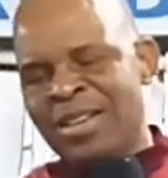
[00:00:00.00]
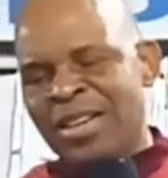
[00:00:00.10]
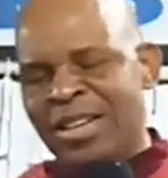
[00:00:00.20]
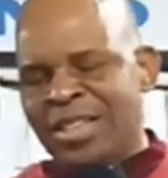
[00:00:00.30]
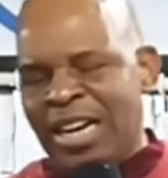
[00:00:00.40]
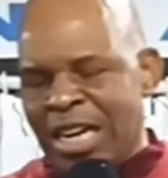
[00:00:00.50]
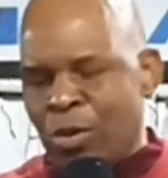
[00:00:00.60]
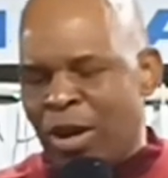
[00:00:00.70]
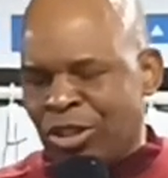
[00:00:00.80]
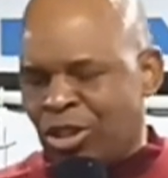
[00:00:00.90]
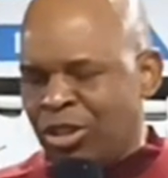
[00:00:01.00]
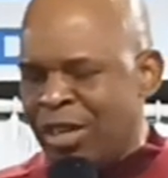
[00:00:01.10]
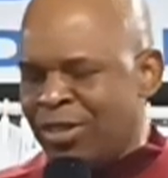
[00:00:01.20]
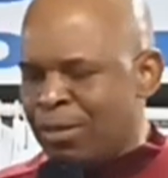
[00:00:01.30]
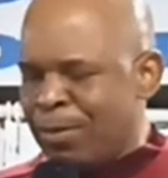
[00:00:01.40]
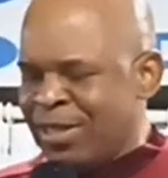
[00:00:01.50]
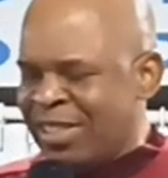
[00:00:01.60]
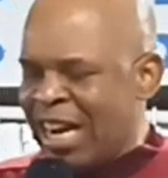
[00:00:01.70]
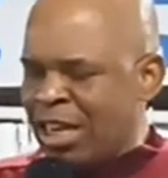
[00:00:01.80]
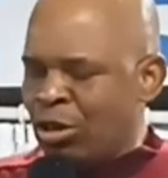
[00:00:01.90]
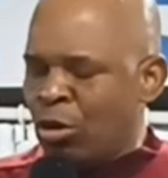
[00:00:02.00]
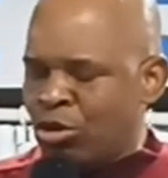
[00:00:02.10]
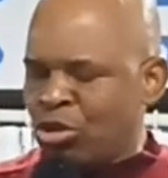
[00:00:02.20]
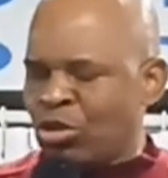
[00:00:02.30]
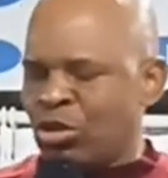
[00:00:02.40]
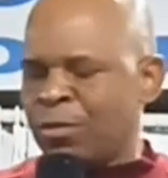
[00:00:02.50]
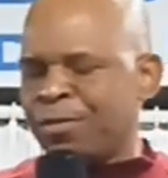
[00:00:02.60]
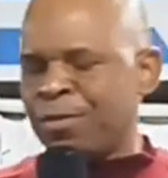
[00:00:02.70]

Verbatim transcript: Then the question is, please take note.